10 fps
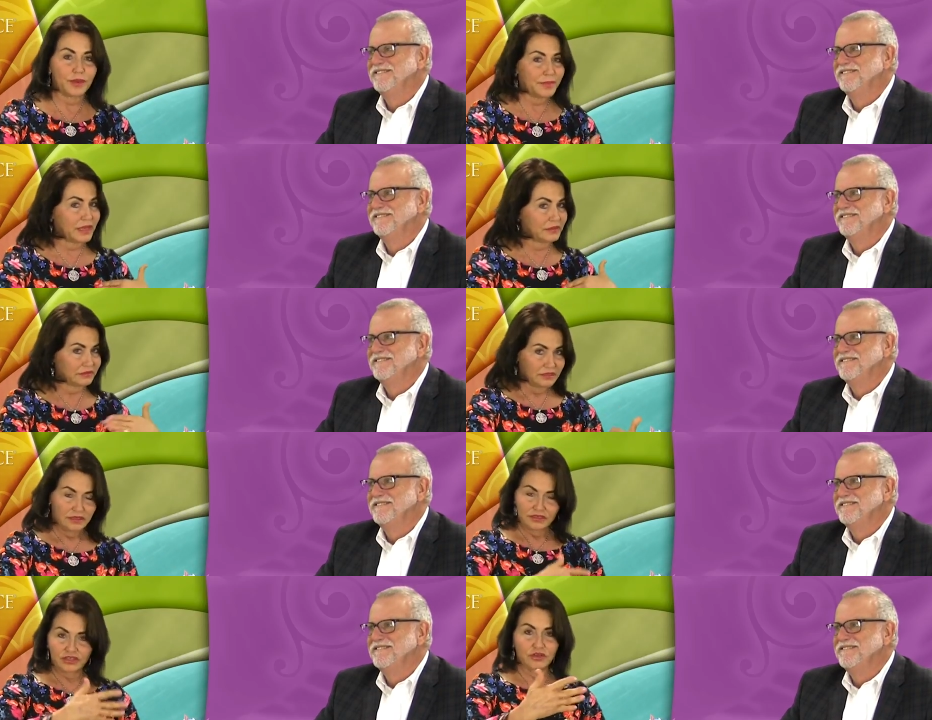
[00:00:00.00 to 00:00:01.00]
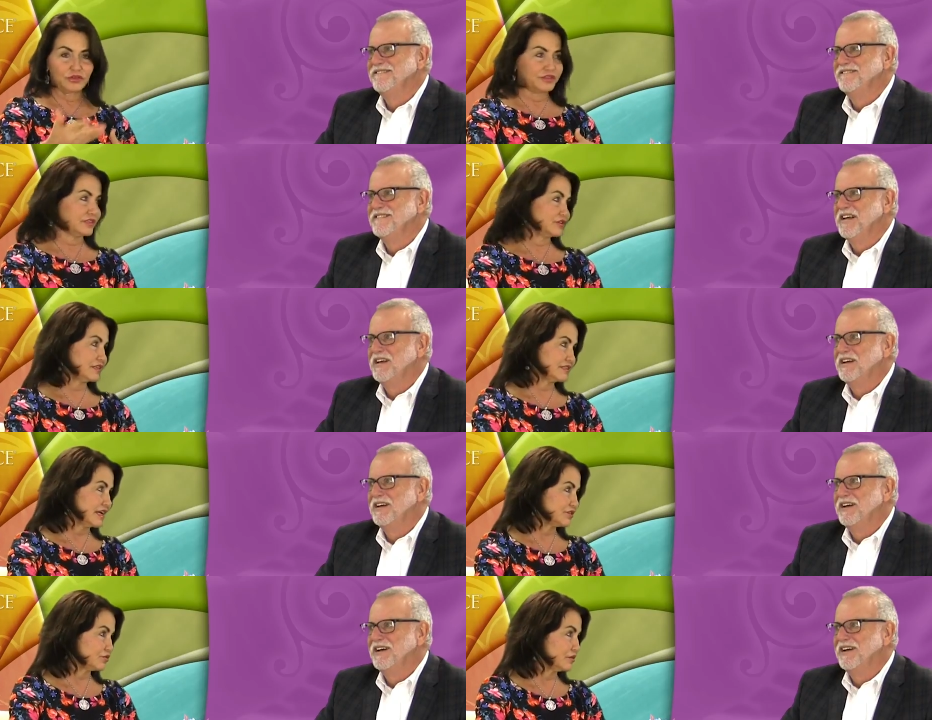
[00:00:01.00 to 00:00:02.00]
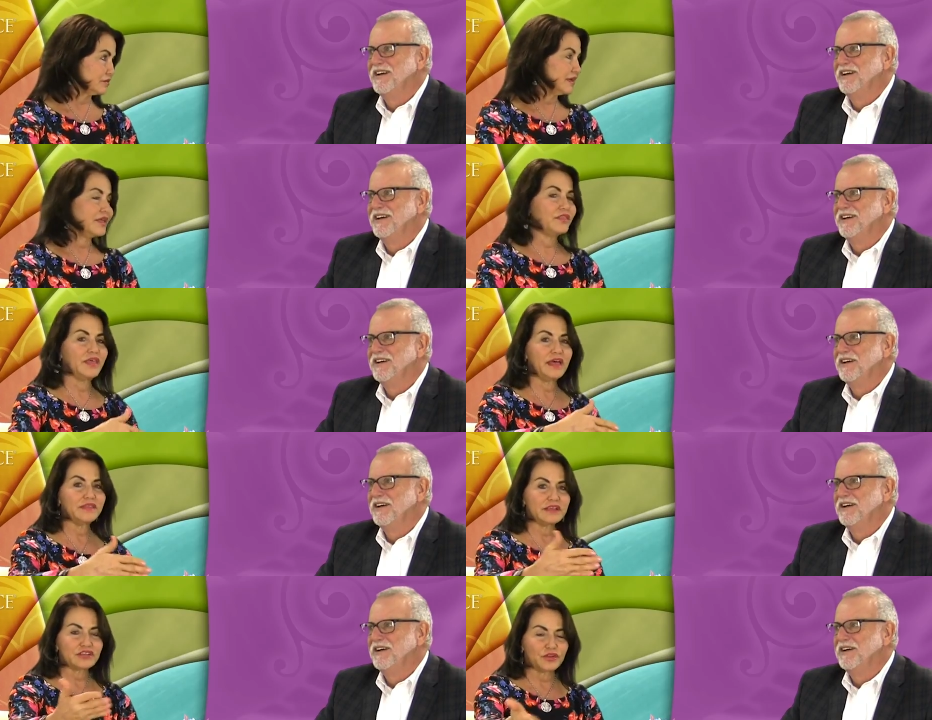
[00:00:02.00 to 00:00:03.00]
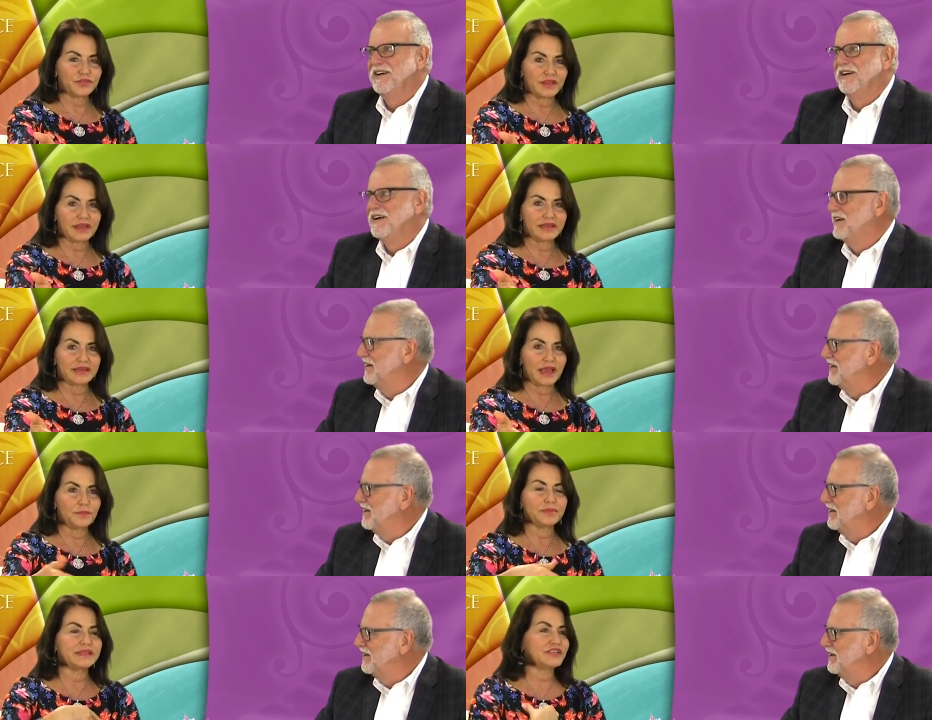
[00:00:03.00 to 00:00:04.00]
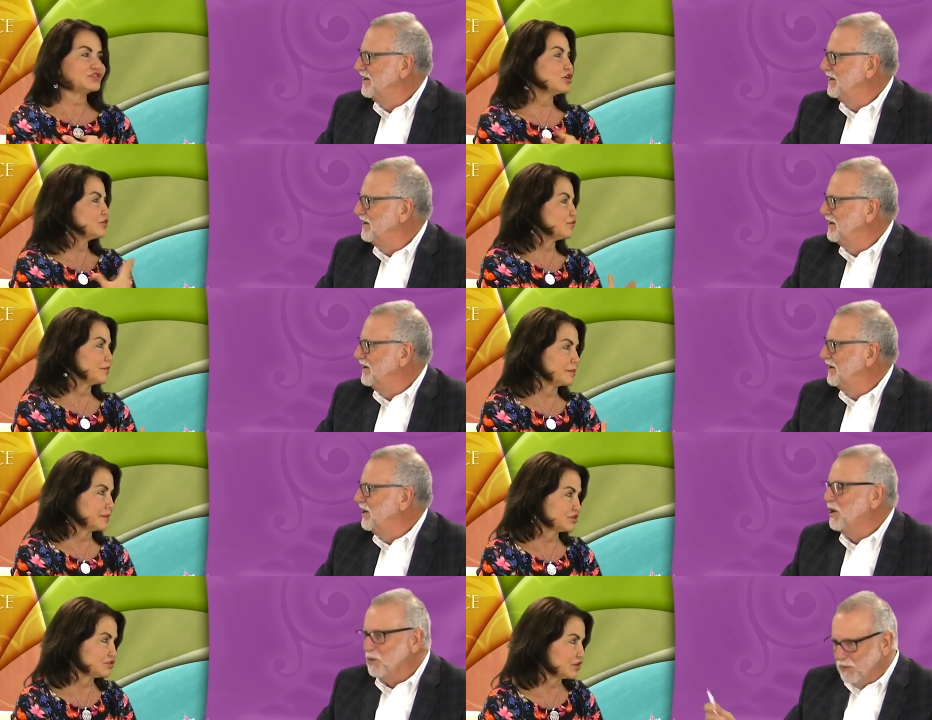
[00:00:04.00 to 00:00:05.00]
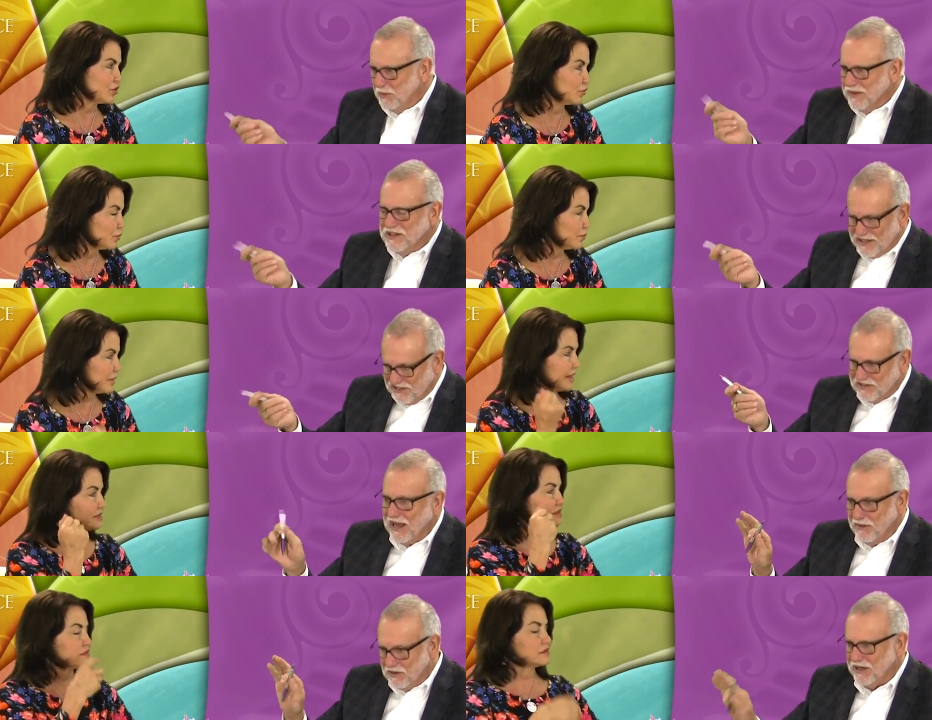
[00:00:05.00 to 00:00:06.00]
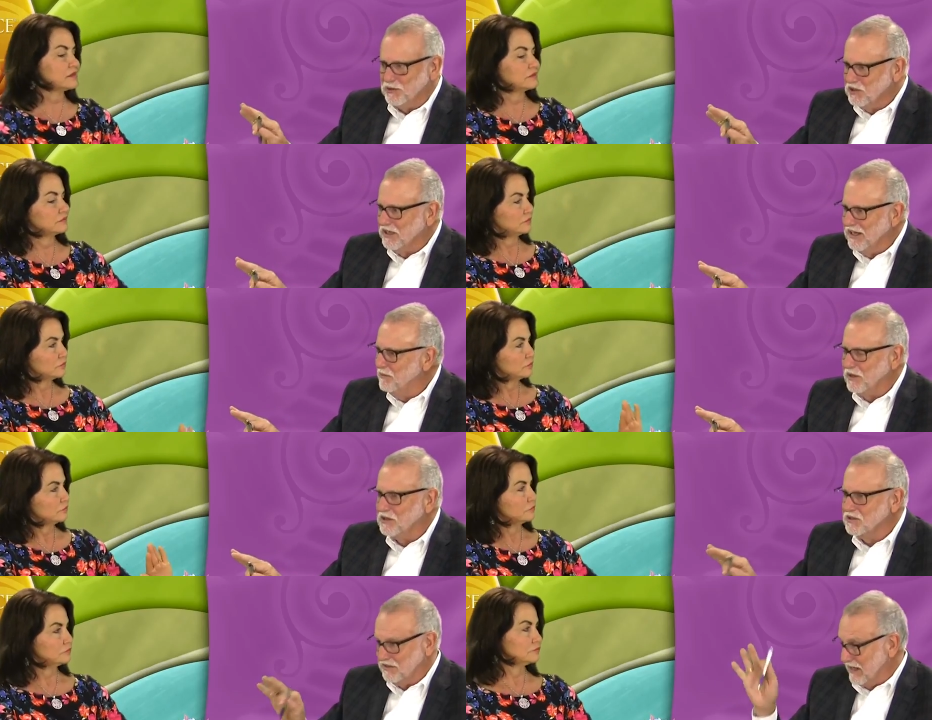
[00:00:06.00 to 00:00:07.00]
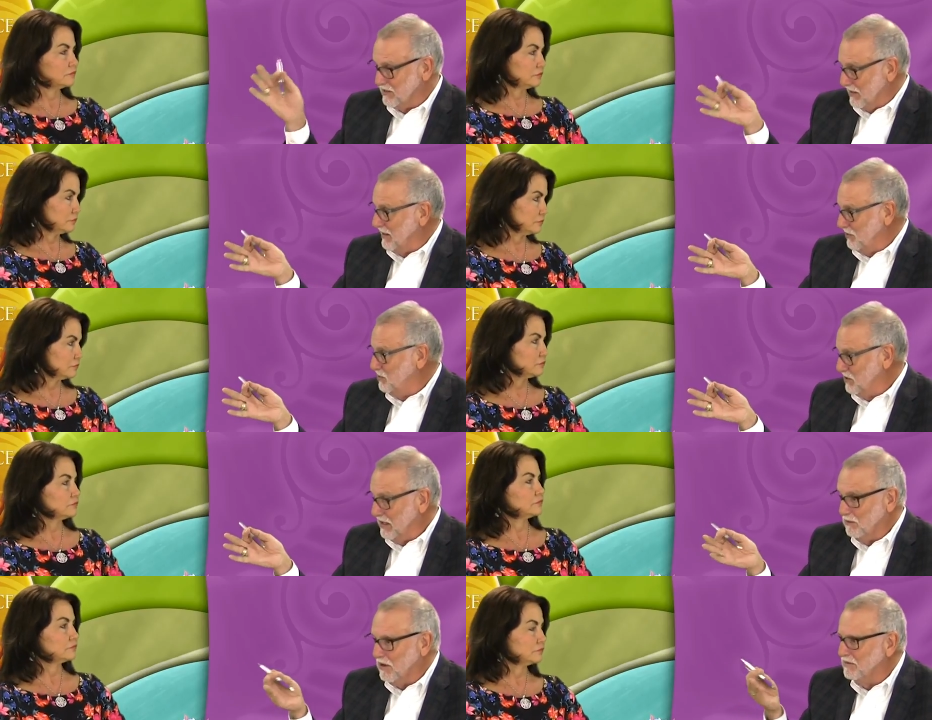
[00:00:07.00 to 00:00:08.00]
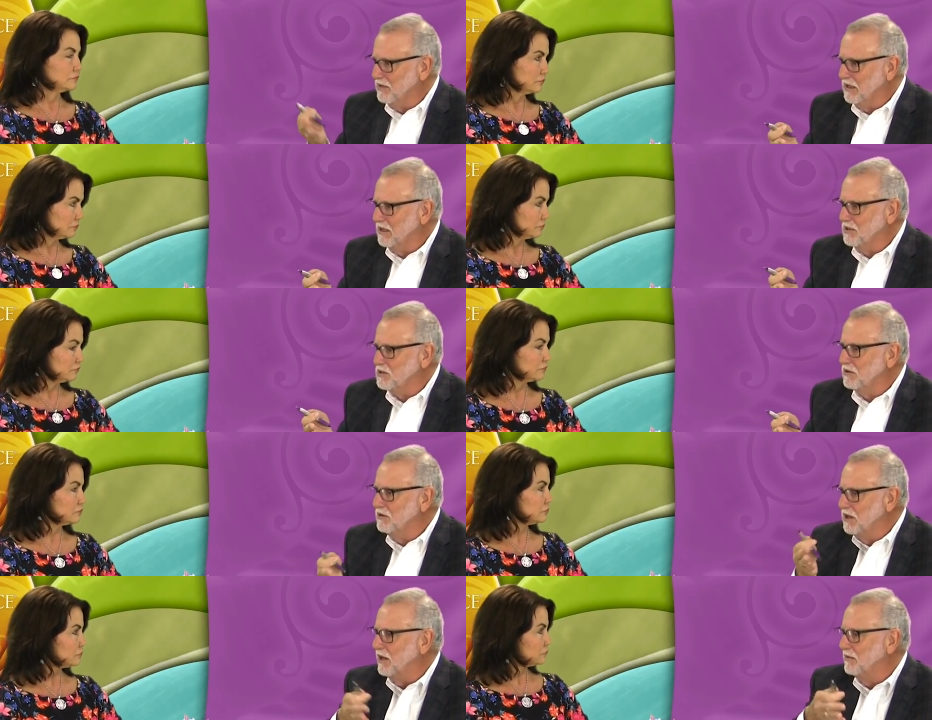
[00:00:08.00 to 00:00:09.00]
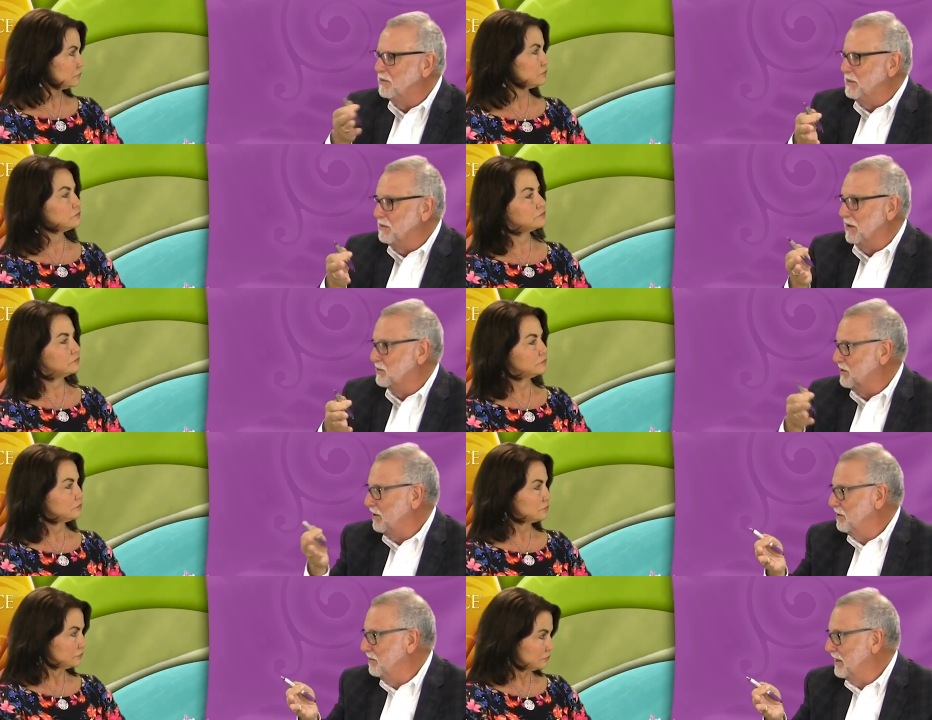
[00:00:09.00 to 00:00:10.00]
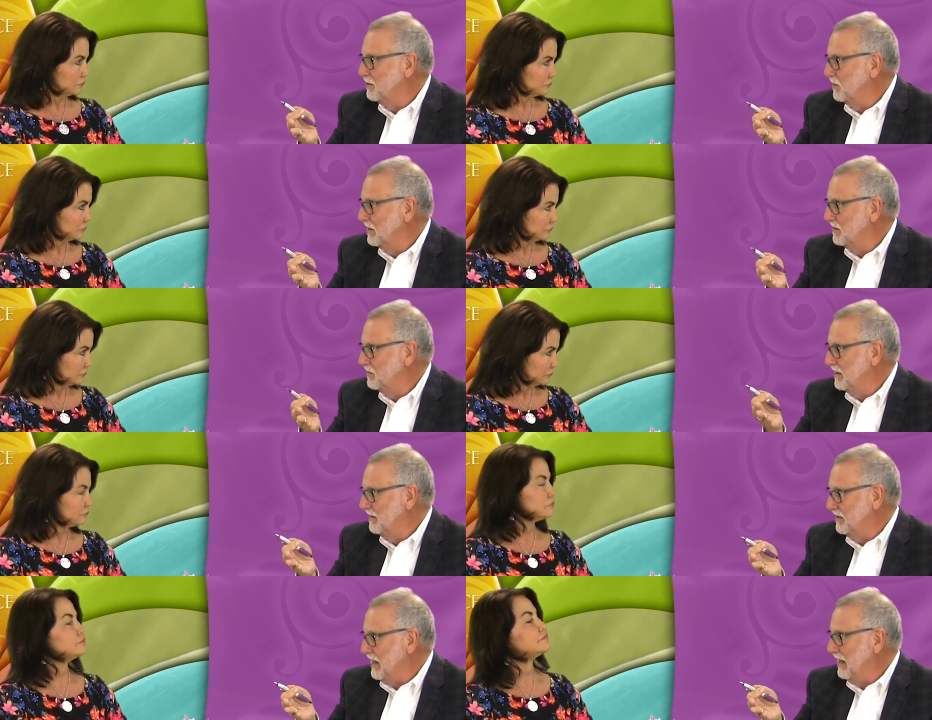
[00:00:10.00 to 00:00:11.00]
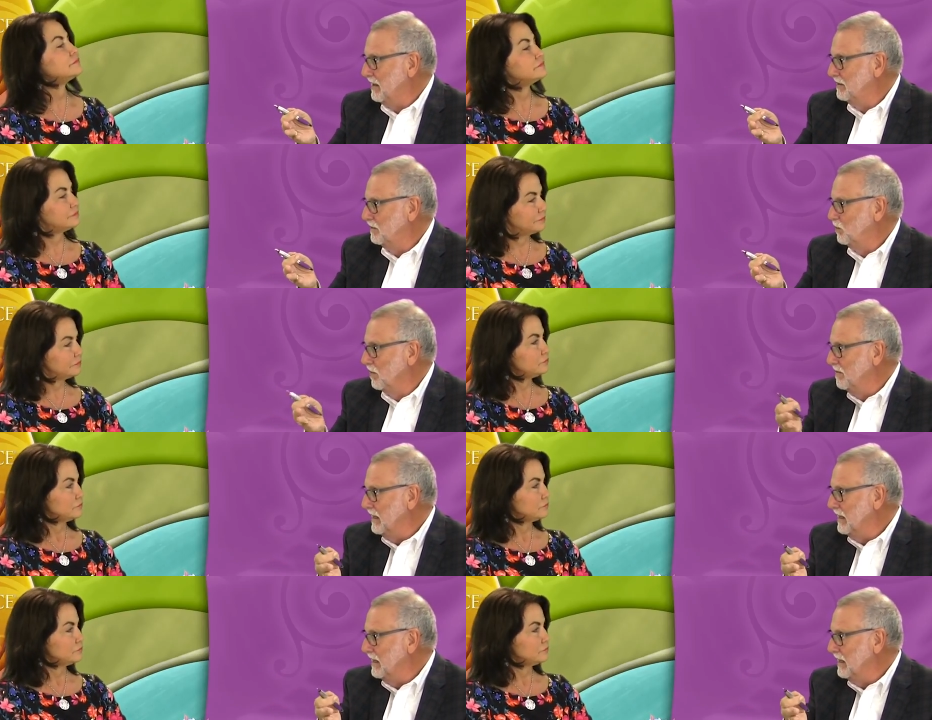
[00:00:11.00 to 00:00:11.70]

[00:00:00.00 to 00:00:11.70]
Speaker 1: women start losing their testosterone. Then they start thinning down, but they started from a much thicker but it, it, place. I'm
Speaker 2: glad you're saying that because as, I, as you say it, what I'm thinking is none of the people I was talking about, the relatives that have died, mm-hmm. were